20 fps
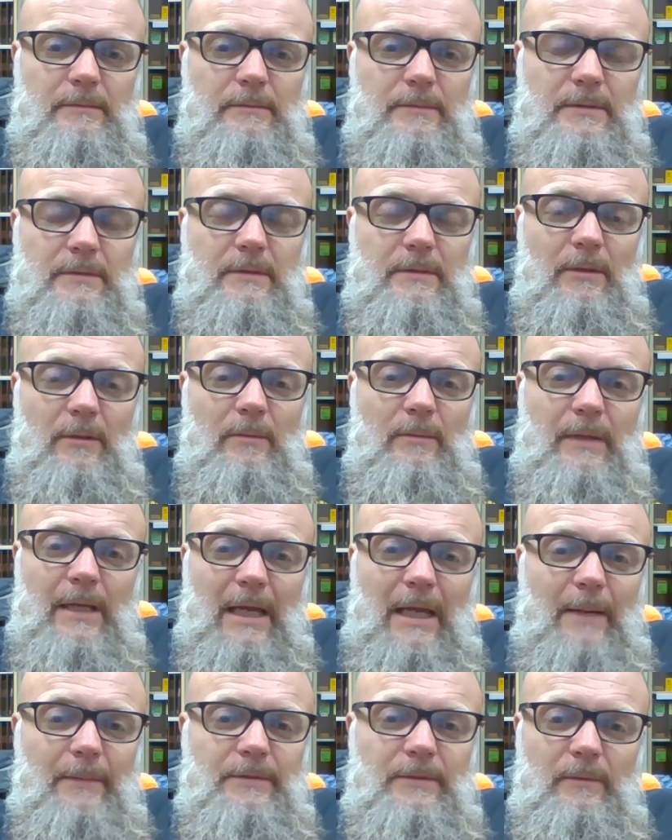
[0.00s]
scope
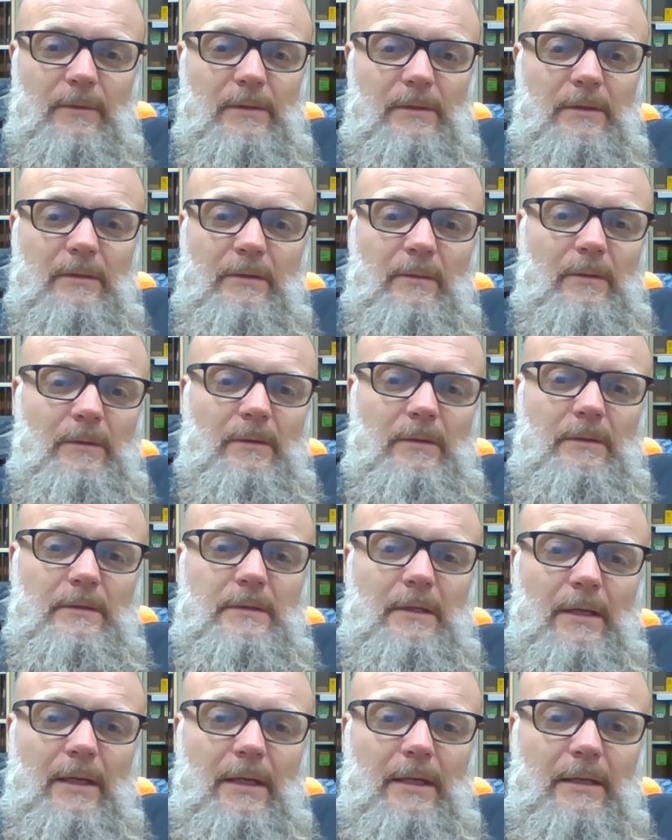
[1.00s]
capture what the new one
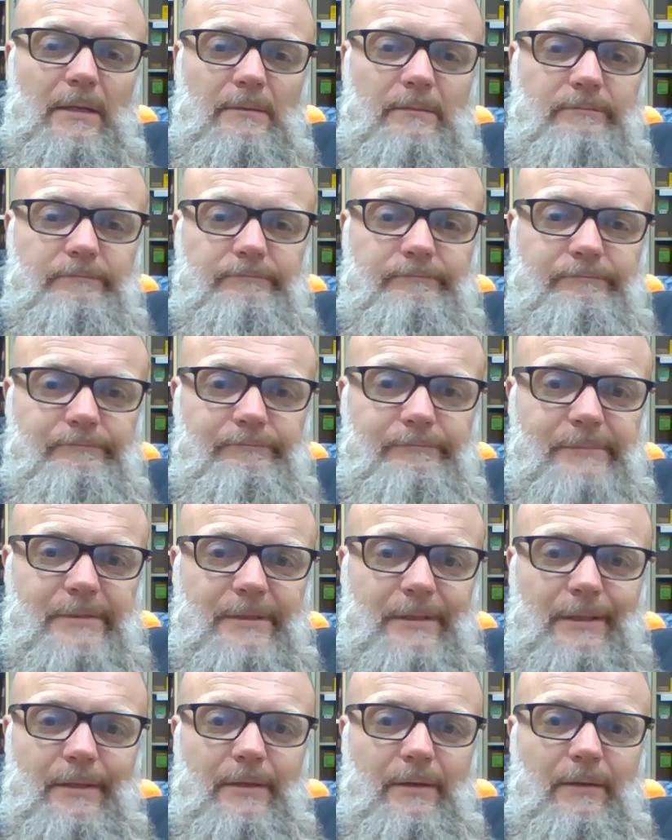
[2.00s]
looks like and
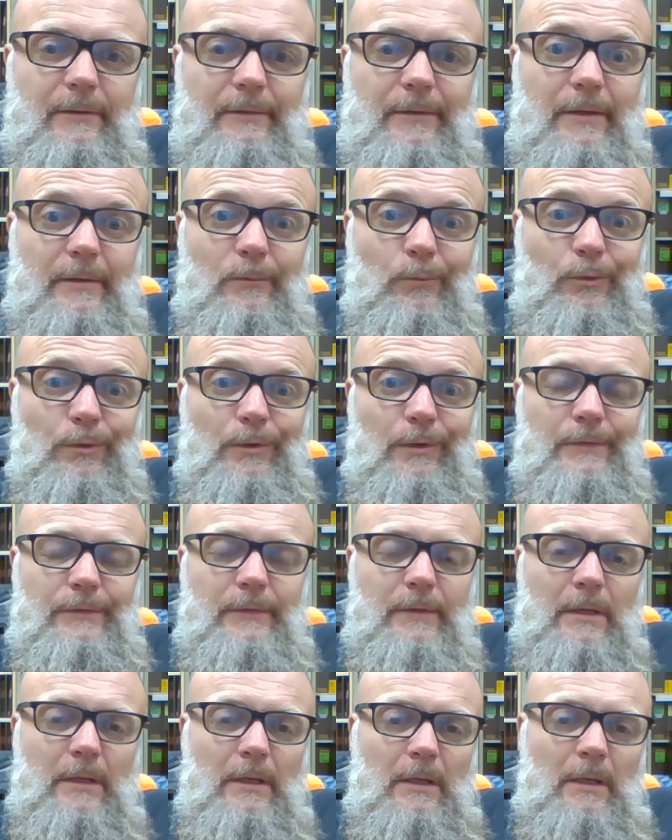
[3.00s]
see that it works.